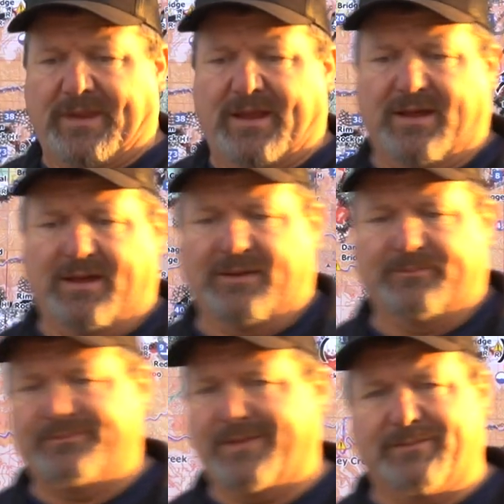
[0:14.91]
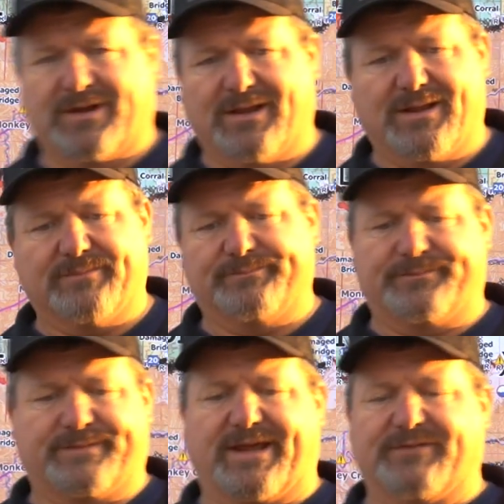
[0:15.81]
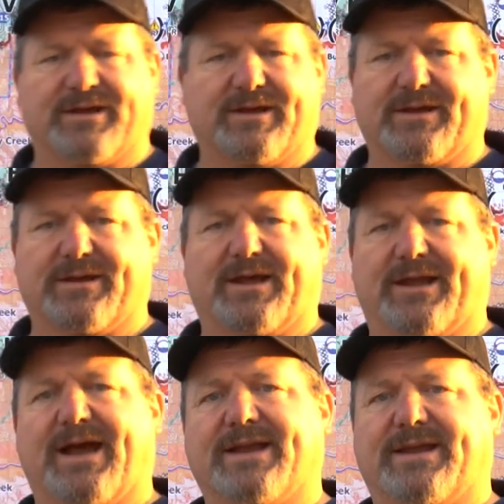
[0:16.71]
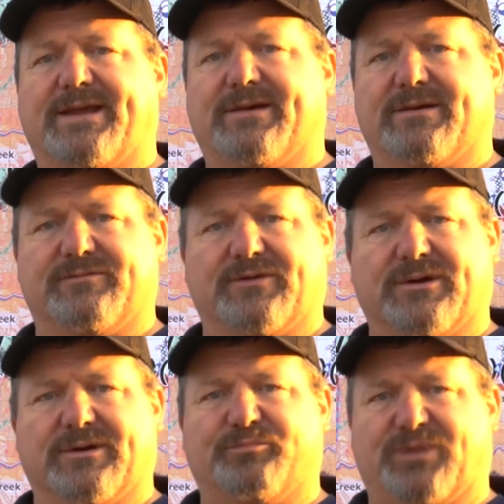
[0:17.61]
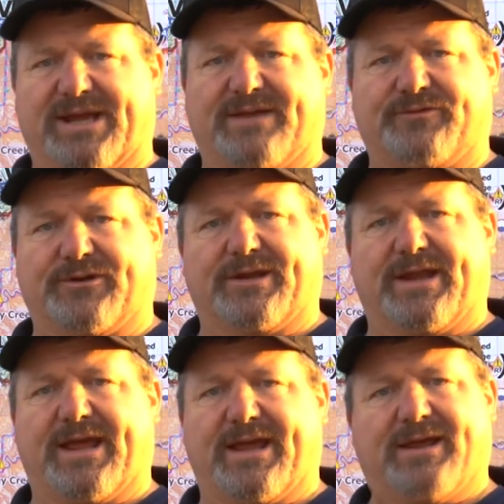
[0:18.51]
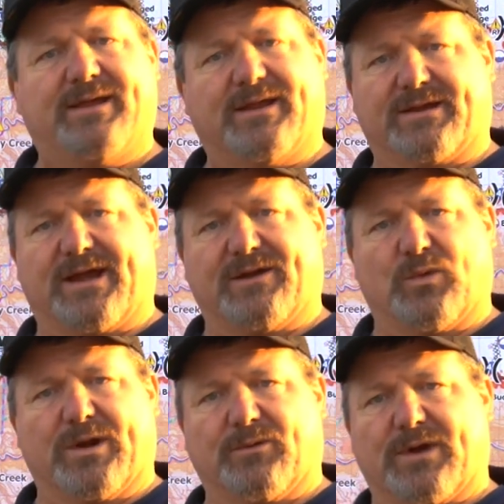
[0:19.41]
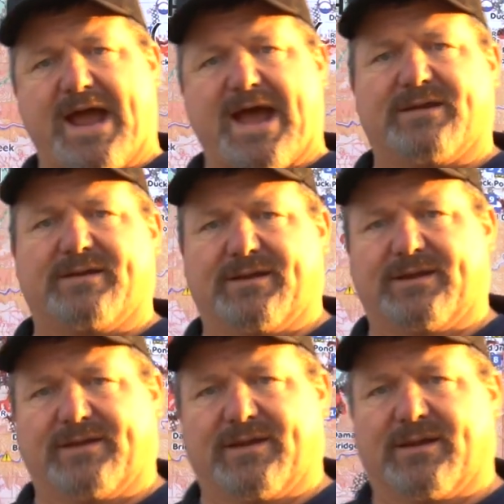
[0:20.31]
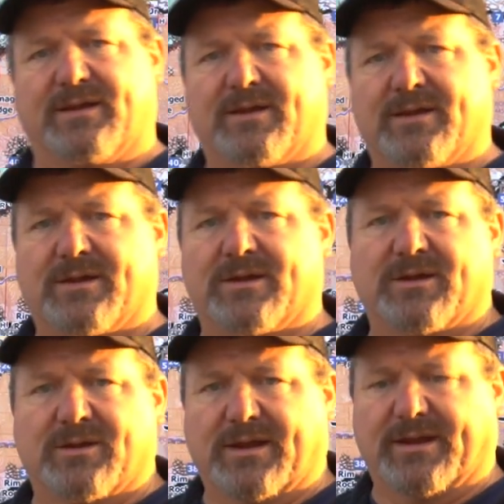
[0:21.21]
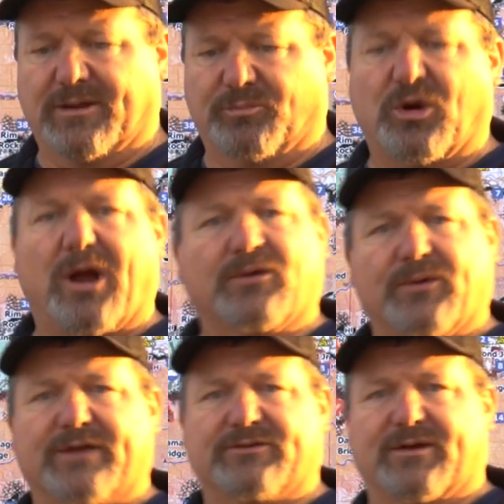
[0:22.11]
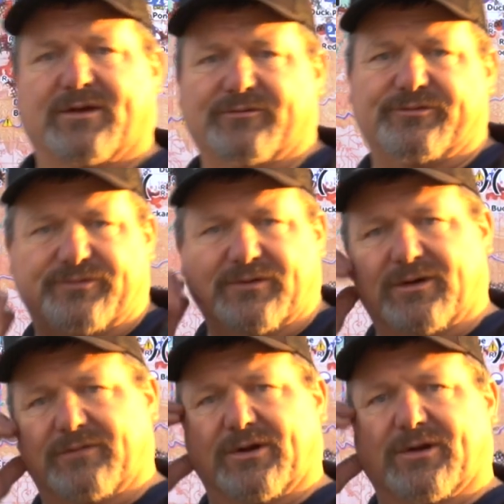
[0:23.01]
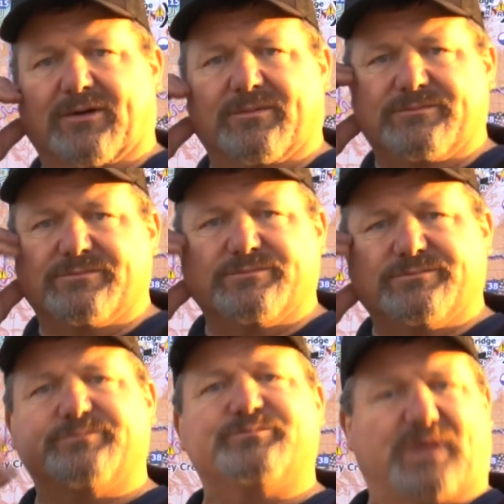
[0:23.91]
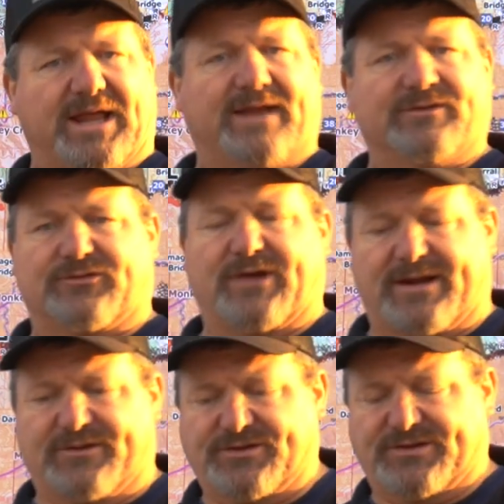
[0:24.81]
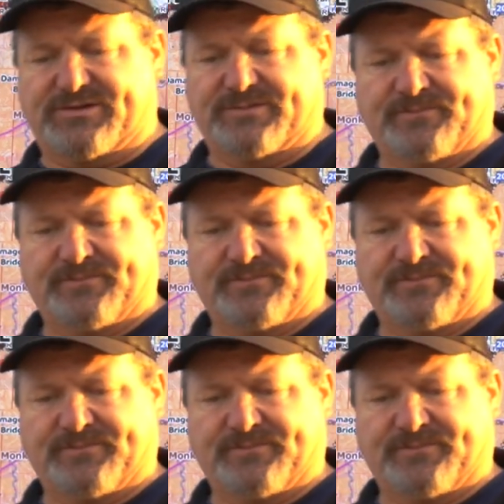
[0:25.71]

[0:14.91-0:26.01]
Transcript: I'm going to give you an idea of our plan for today and kind of where we're at in the progress of our plan strategies.